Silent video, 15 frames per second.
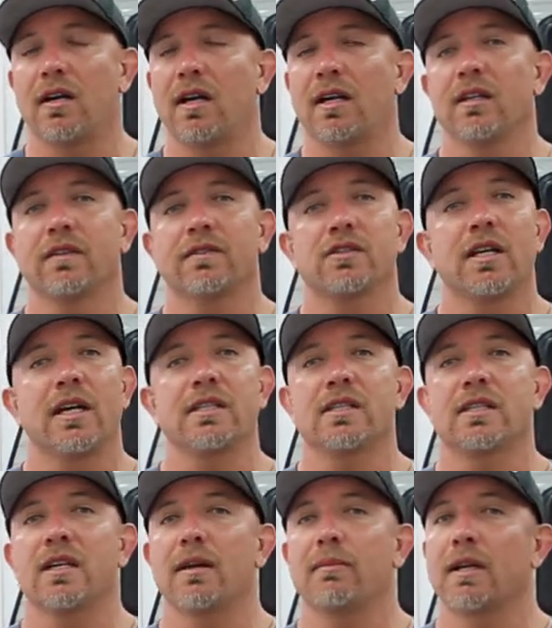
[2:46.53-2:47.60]
I love to
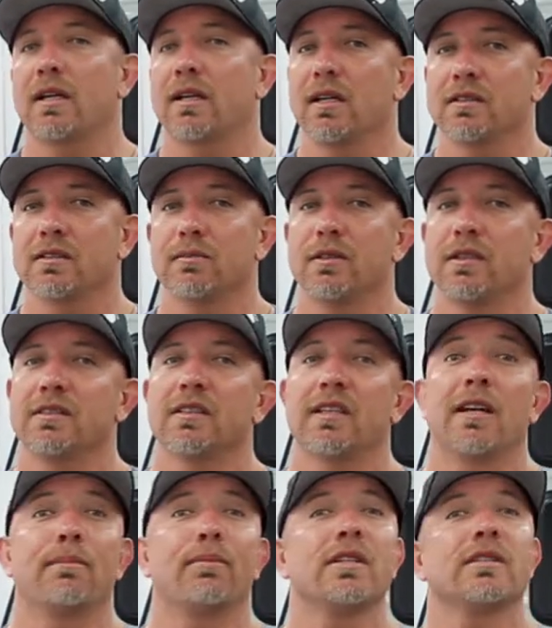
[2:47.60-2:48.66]
educate my customers and
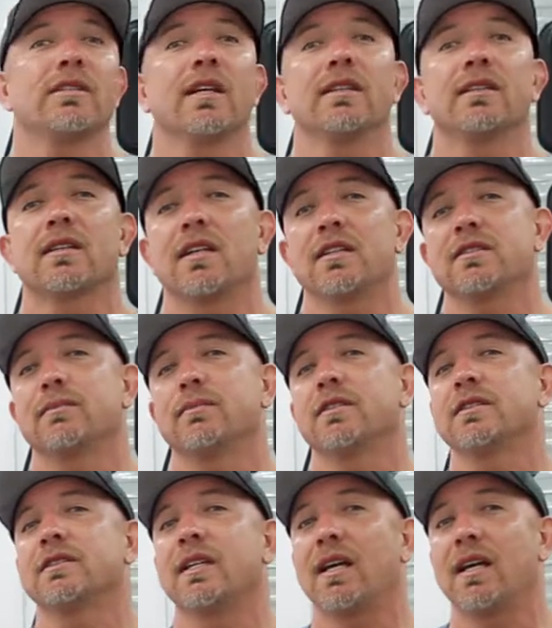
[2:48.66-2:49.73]
I appreciate the
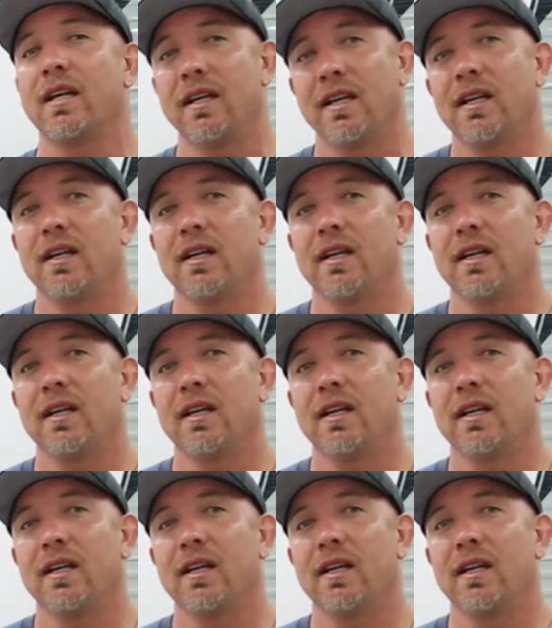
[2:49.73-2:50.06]
customers that